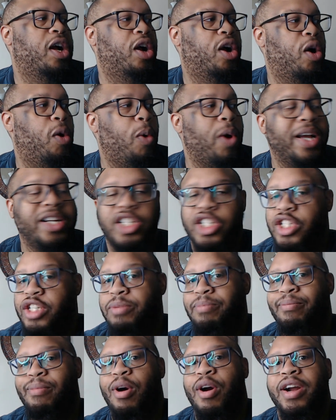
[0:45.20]

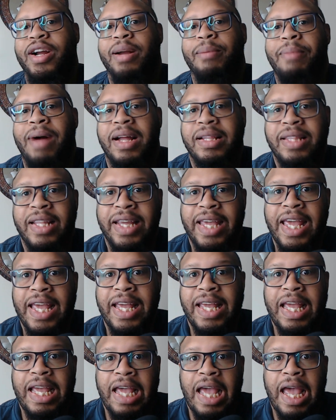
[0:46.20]
question mark about the
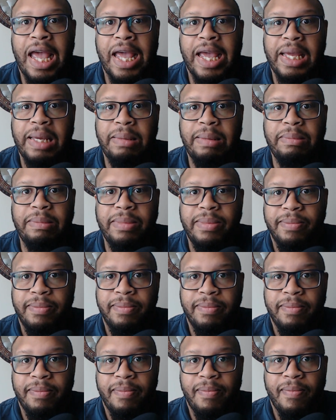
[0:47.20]
kicking game.
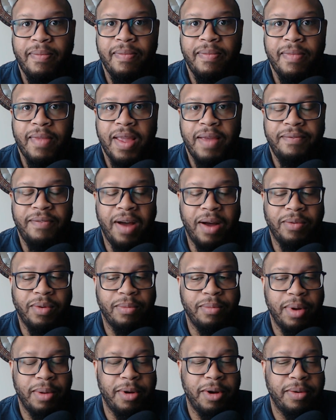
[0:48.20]
If I
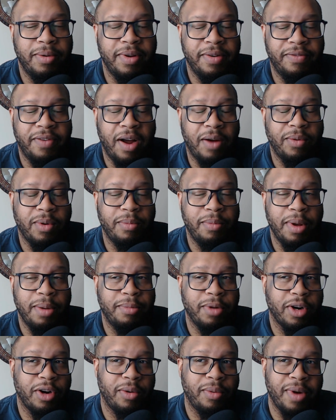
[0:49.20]
remember, if I
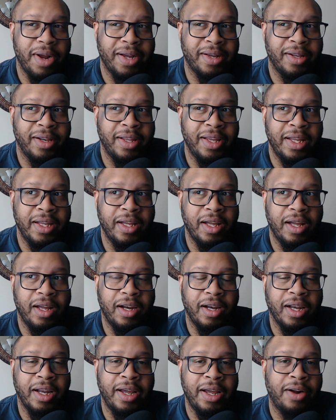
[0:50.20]
remember correctly,
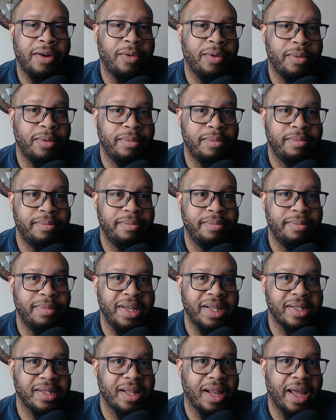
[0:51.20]
Lirim
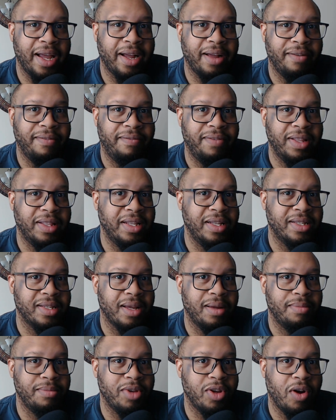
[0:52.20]
missed like a
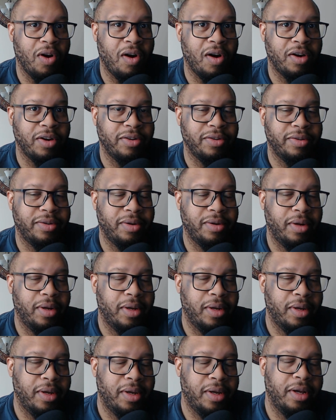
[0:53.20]
50-something yarder.
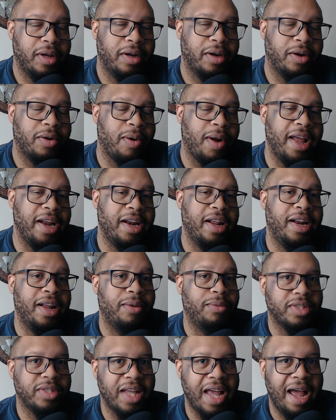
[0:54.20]
Granted,
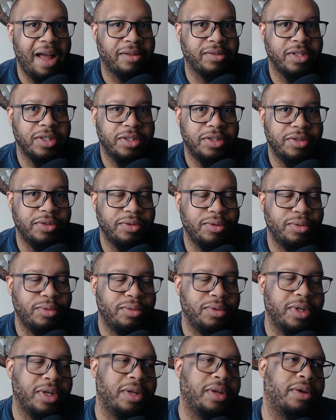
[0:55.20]
it was
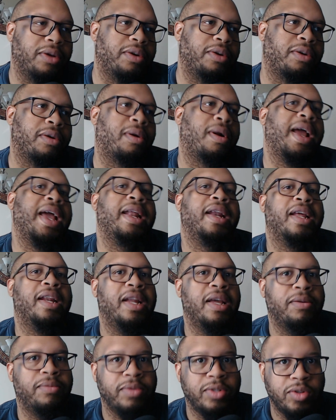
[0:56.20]
altitude.
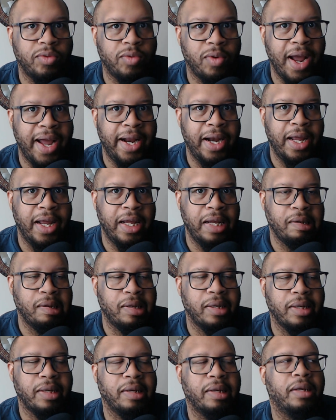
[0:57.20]
Granted, it was raining.
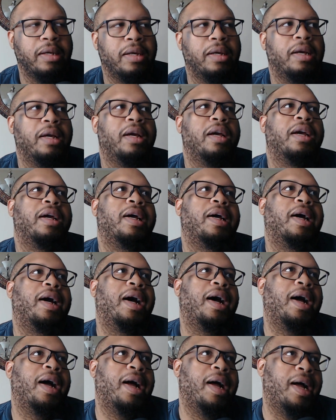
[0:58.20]

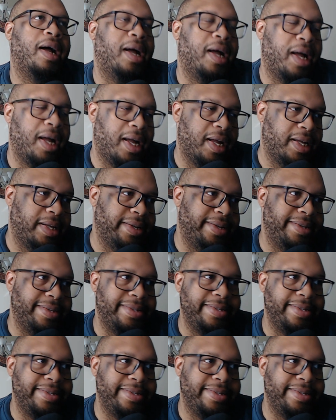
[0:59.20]
Uh,